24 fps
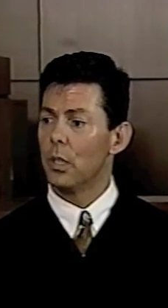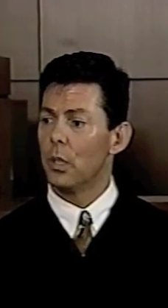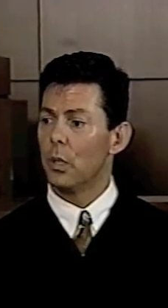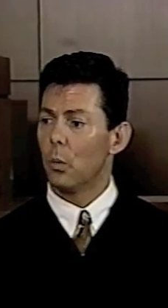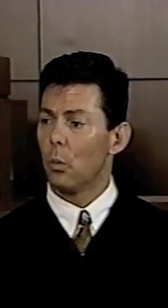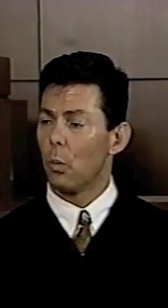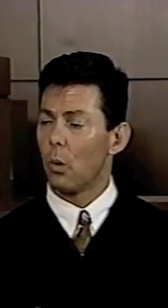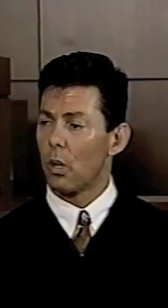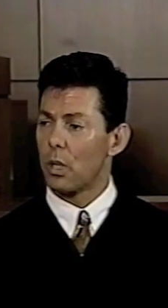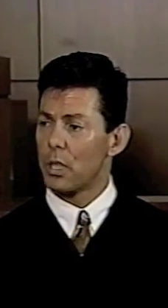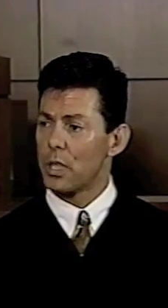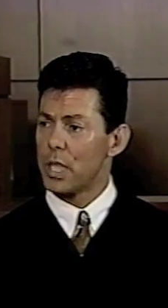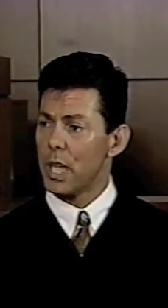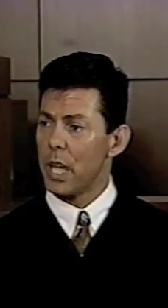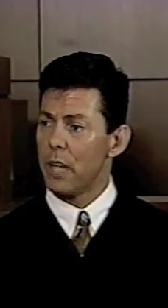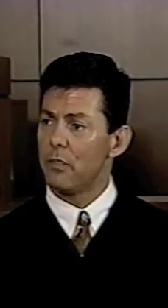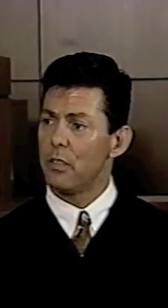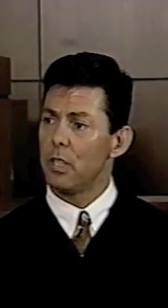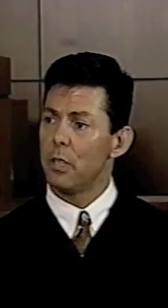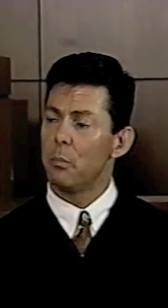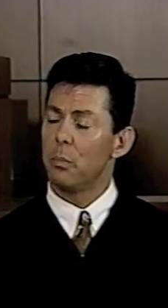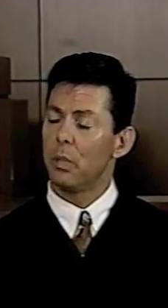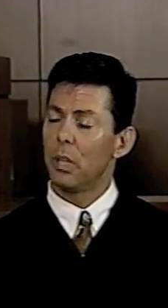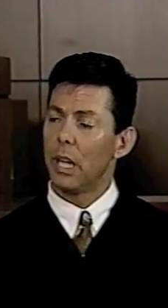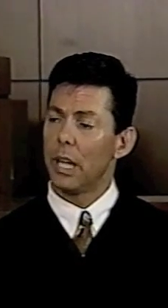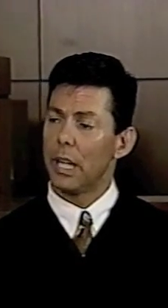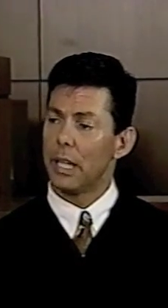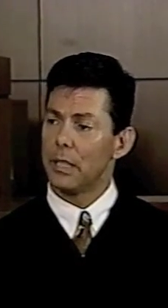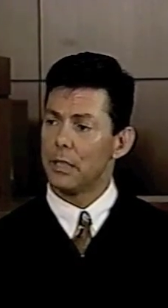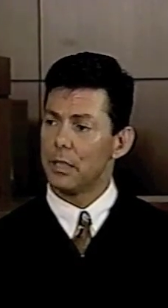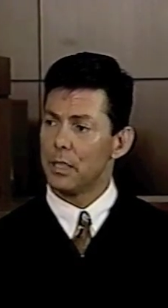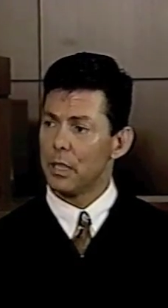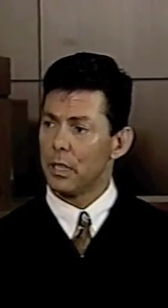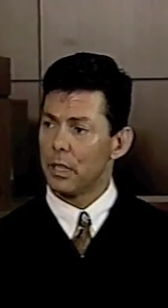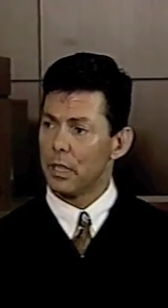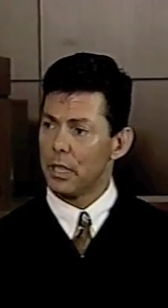work safety
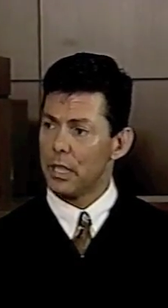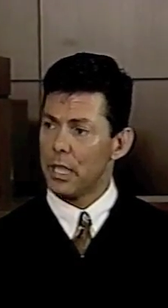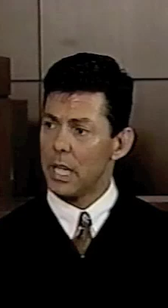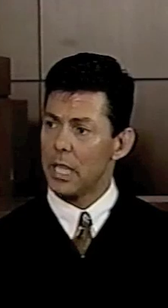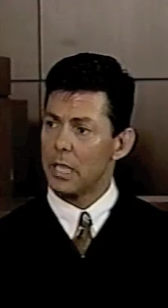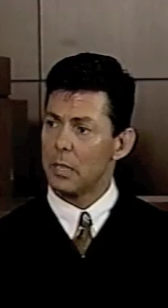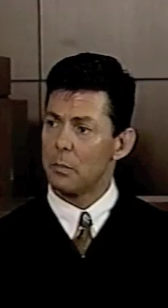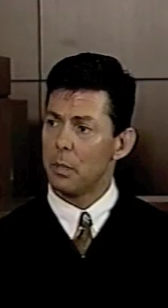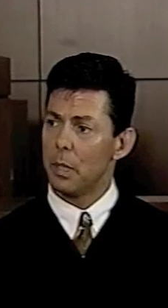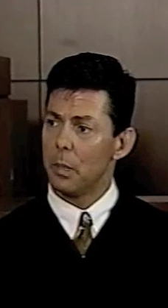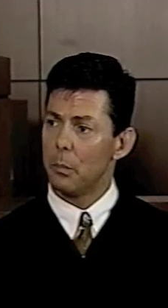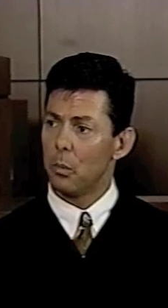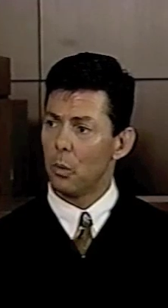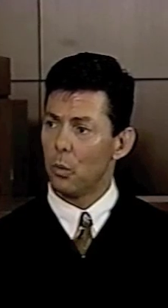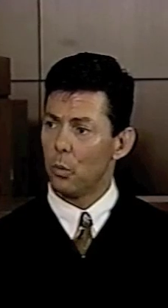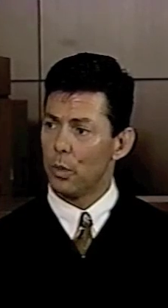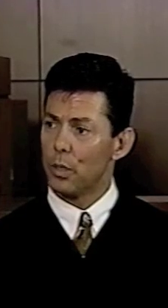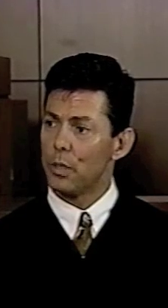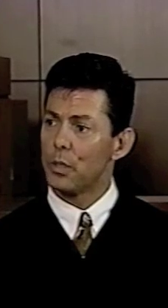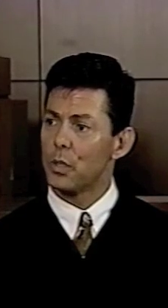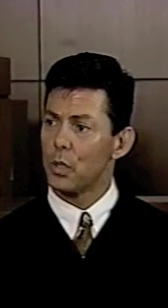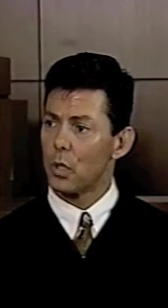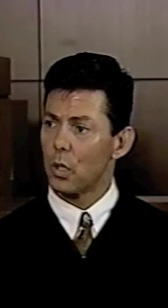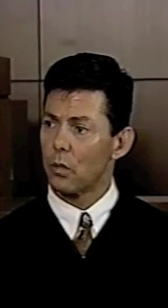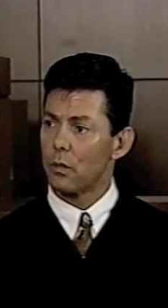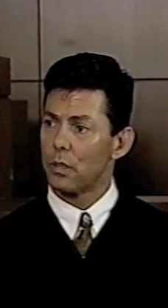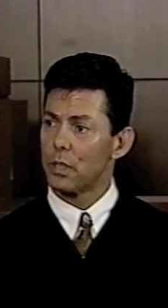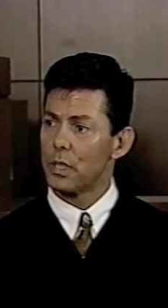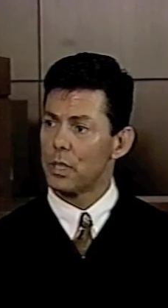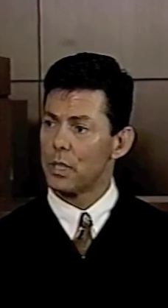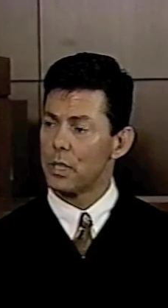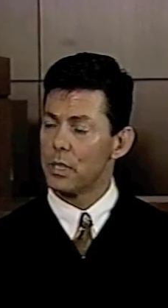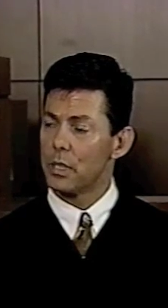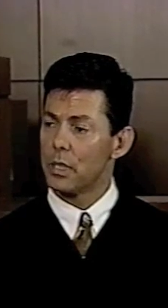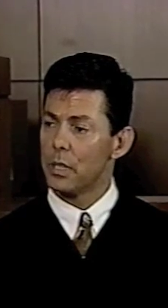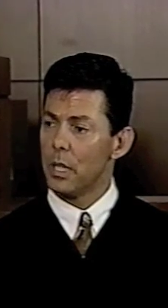plans and connect people with
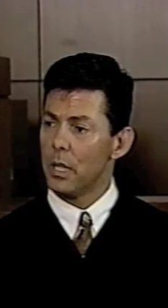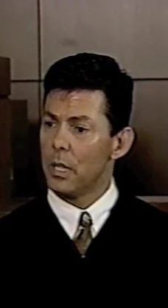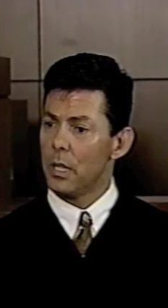services.